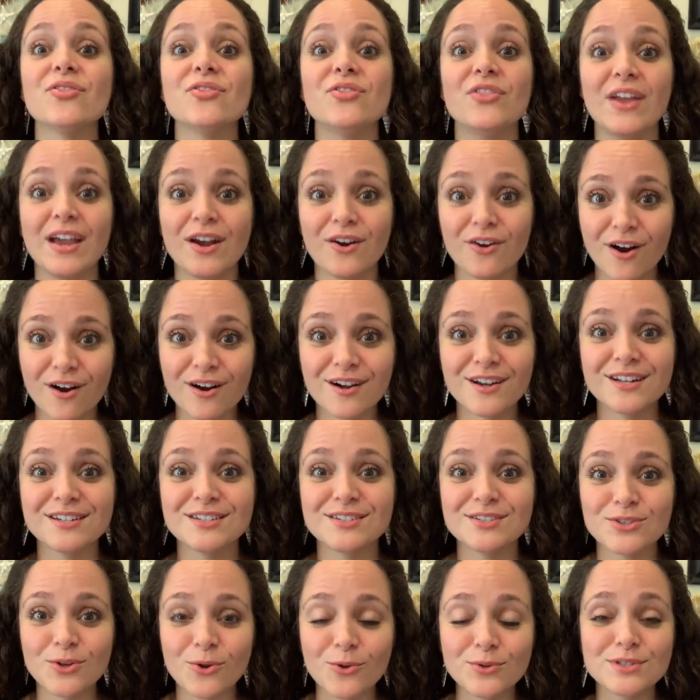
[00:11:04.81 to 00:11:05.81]
There are
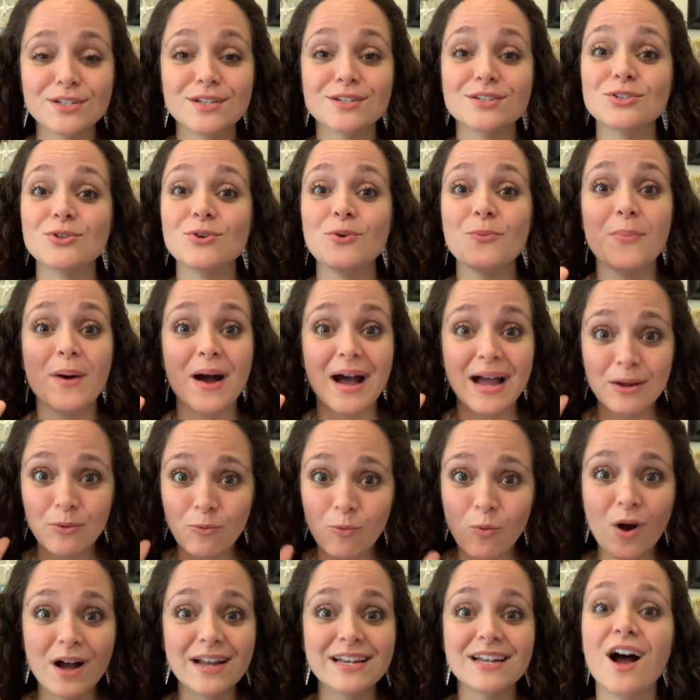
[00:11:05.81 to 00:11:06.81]
consultants who buy
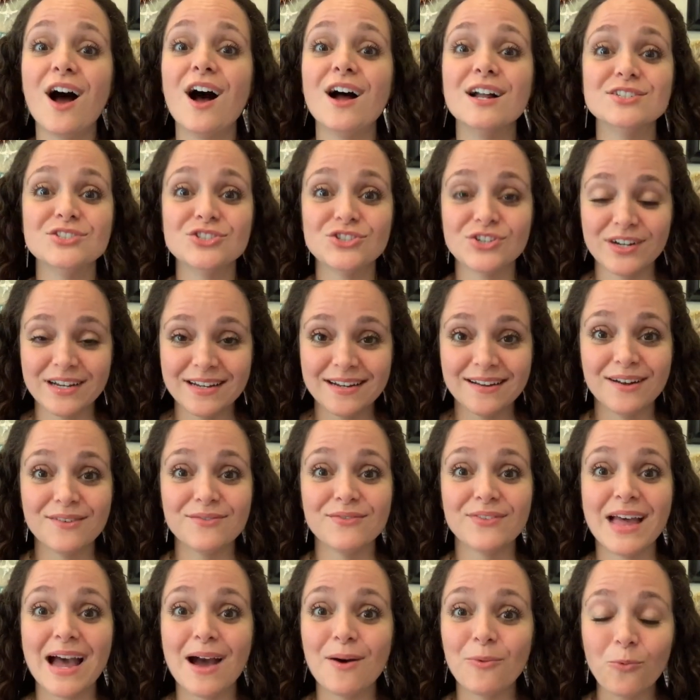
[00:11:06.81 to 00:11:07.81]
100
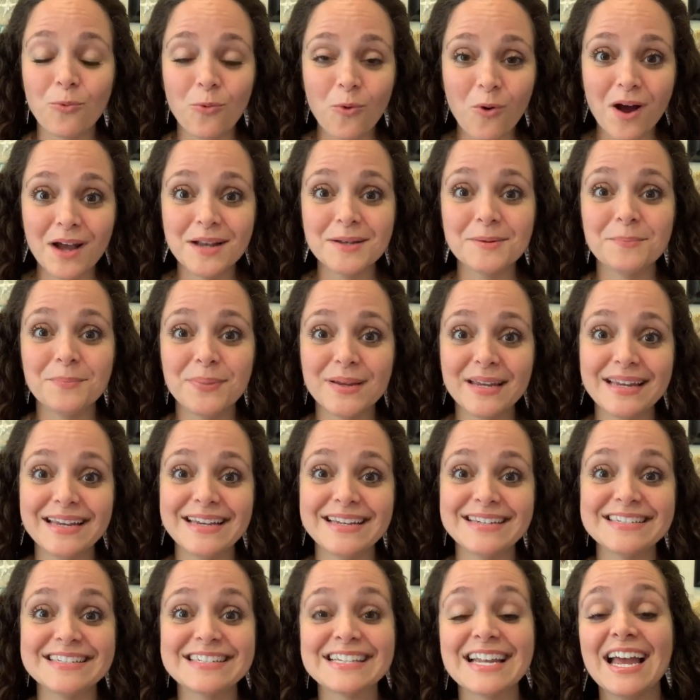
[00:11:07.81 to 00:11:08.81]
of that one
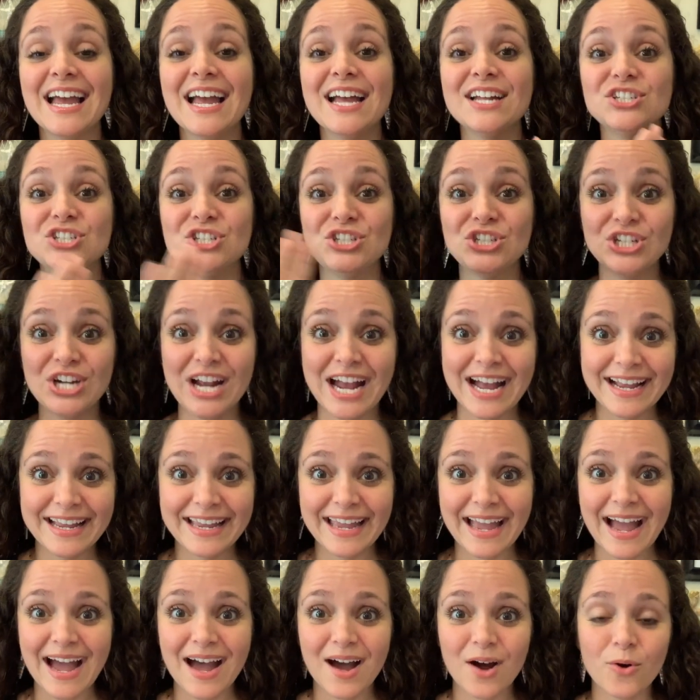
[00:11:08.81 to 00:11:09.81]
piece, check
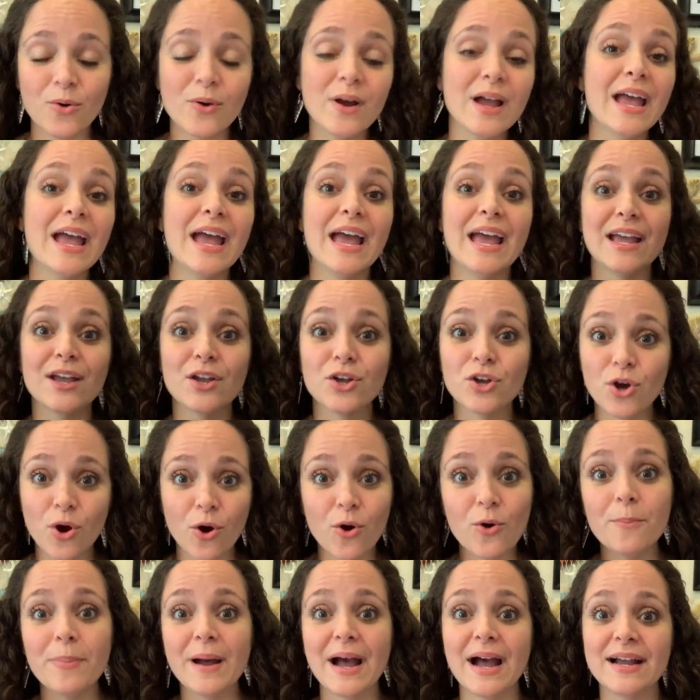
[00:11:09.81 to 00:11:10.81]
out, and
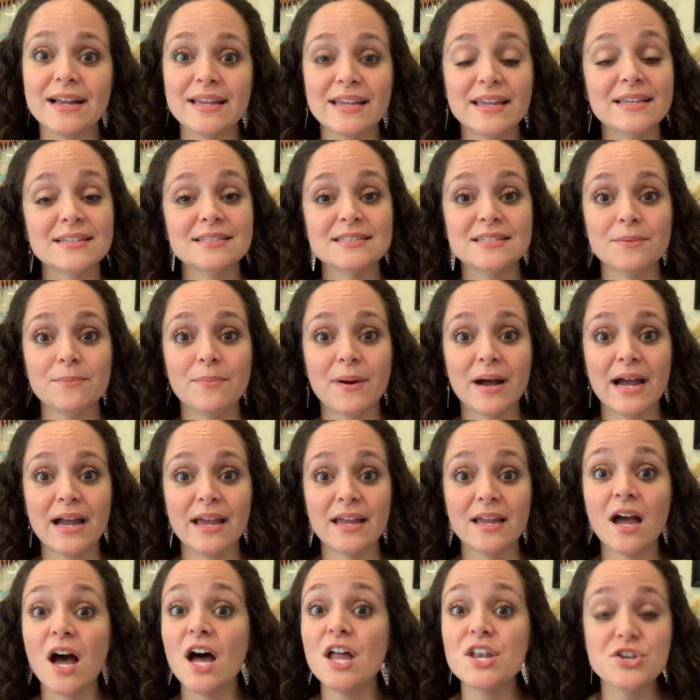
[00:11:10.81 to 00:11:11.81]
go back in to
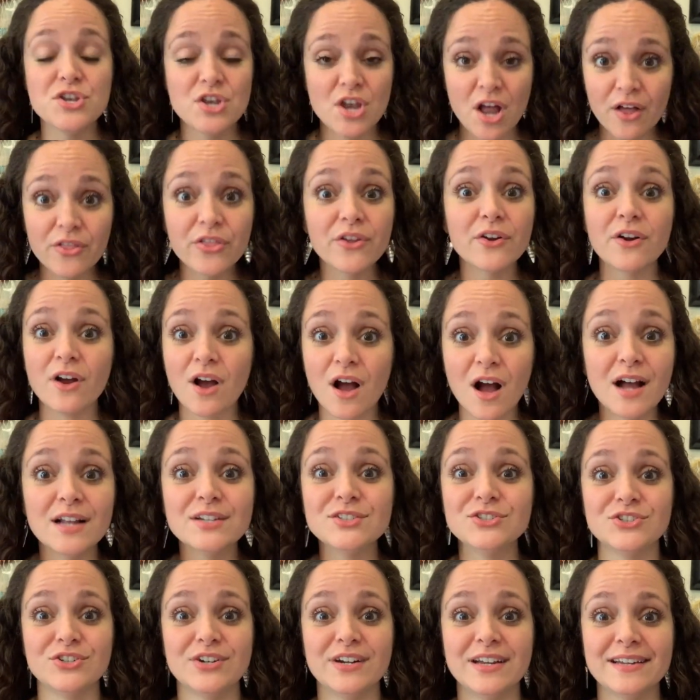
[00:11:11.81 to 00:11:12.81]
buy another
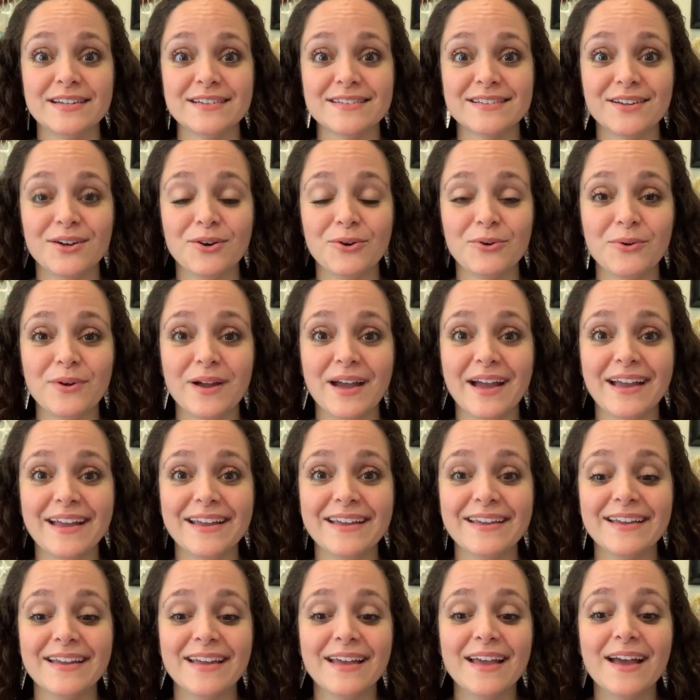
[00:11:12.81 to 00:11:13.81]
100,
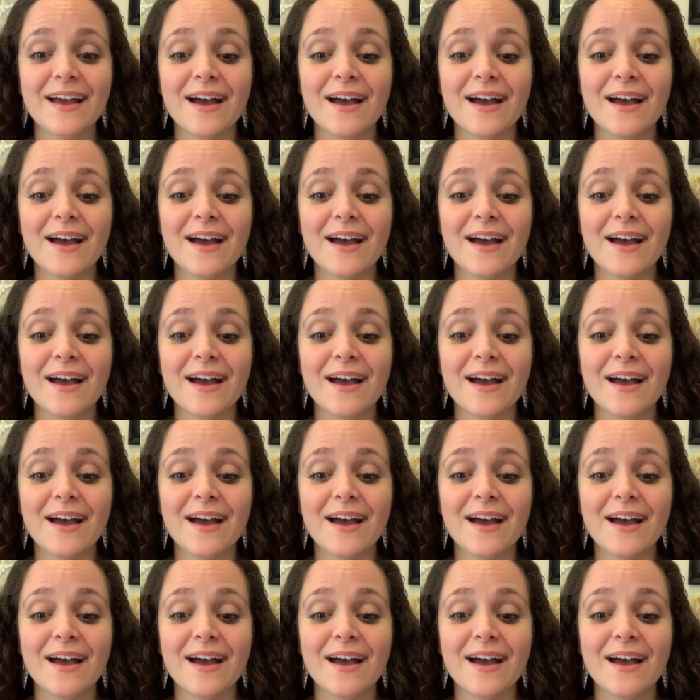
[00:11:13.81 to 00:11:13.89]
okay?